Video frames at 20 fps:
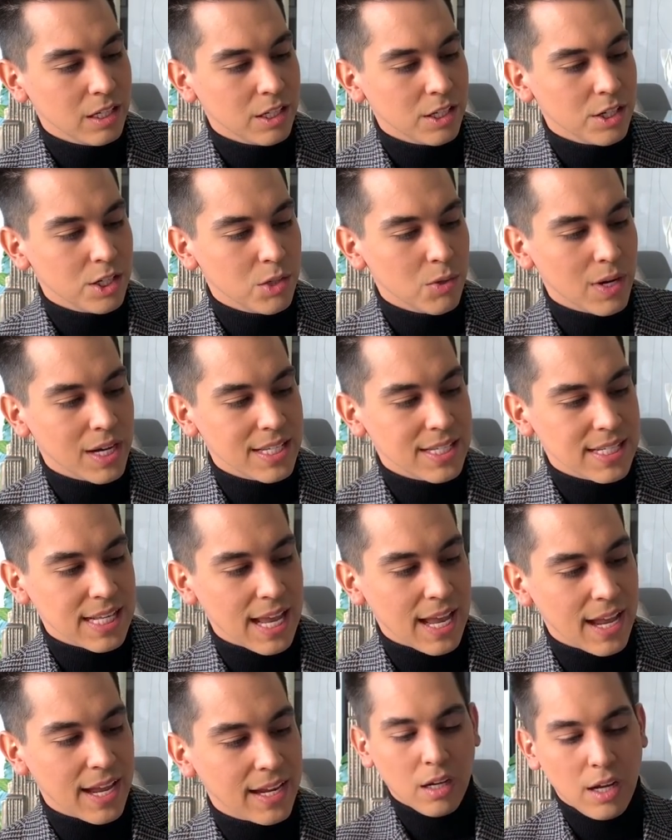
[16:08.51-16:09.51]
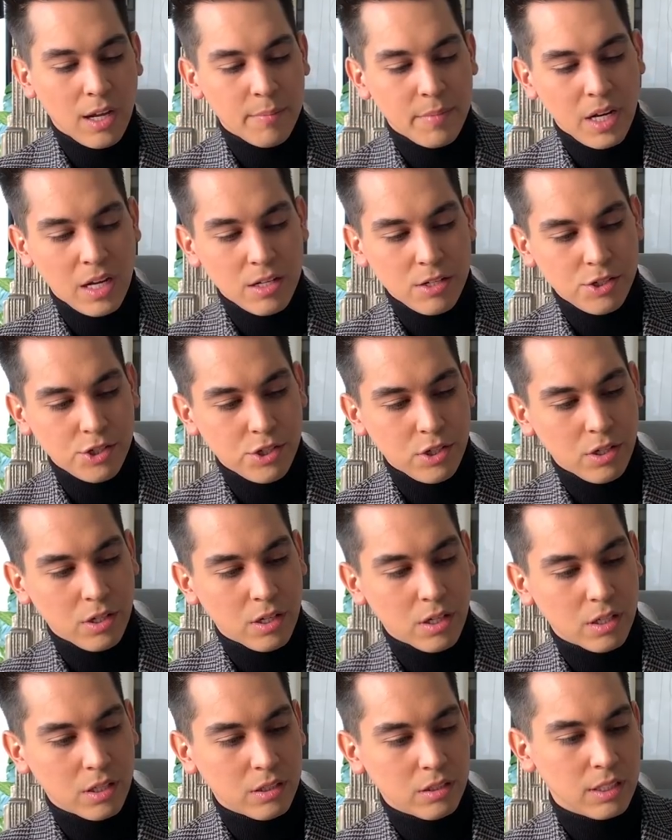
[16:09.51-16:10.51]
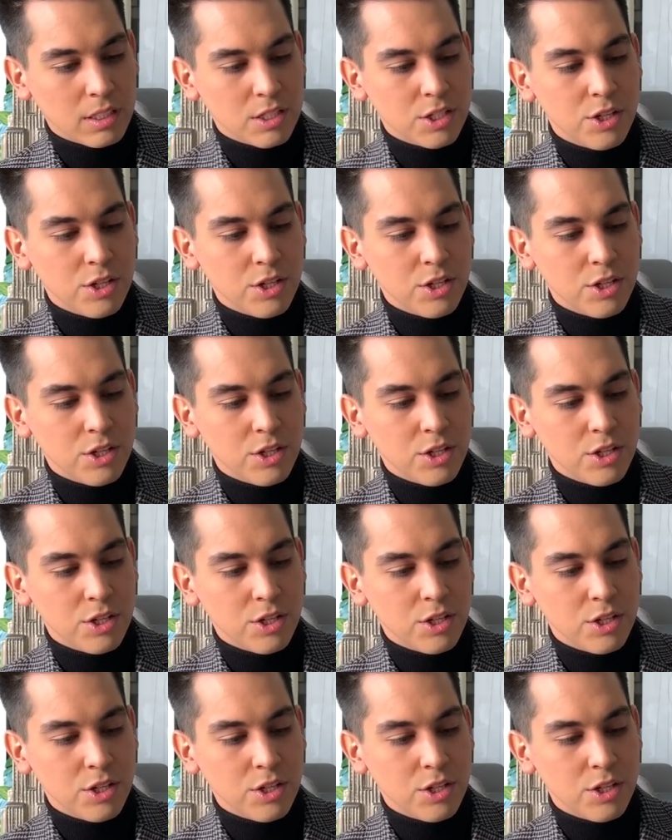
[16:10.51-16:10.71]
USA. I'm not sure.